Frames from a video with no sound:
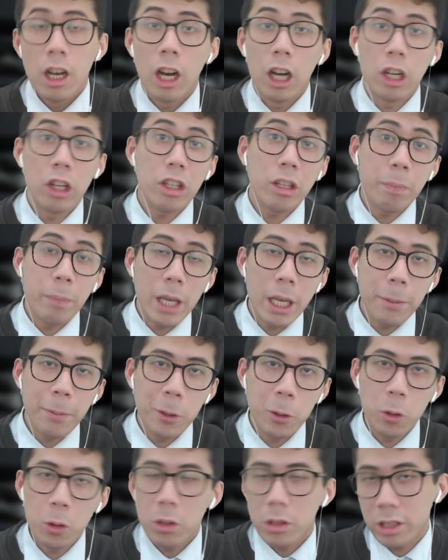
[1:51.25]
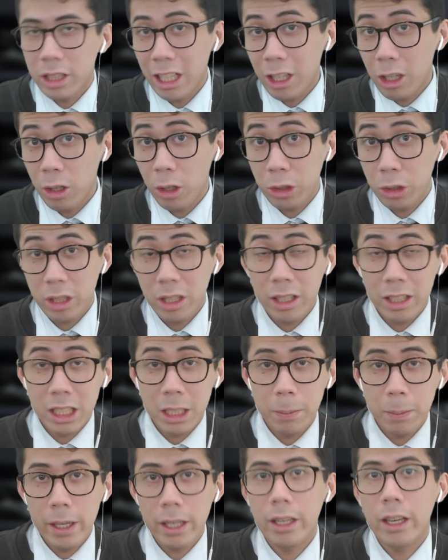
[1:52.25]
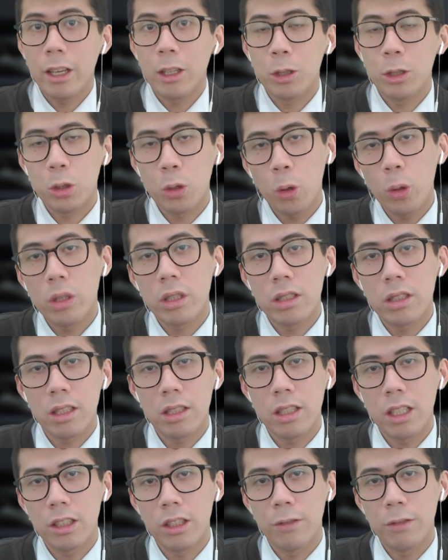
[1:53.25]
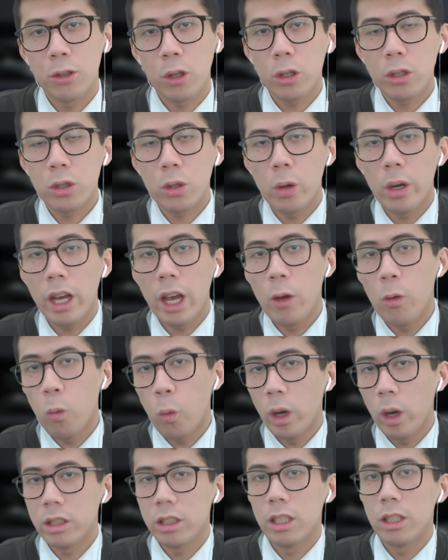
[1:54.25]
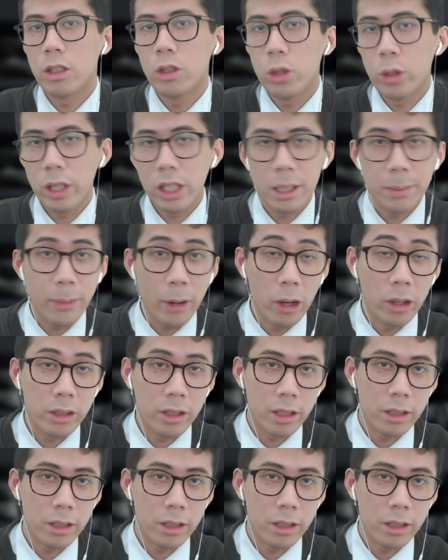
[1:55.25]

A lot of people, psychologically speaking, saw the success of Dogecoin and wanted to experience the